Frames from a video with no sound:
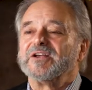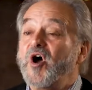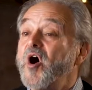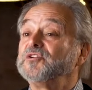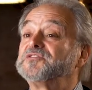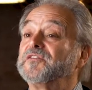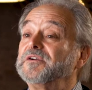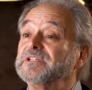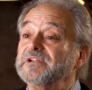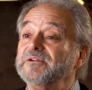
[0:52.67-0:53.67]
calls for
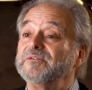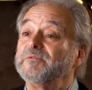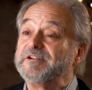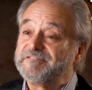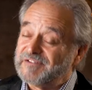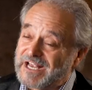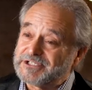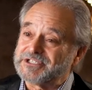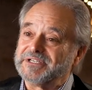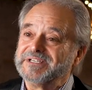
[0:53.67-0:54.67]
a little
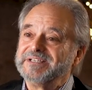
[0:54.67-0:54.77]
reflection.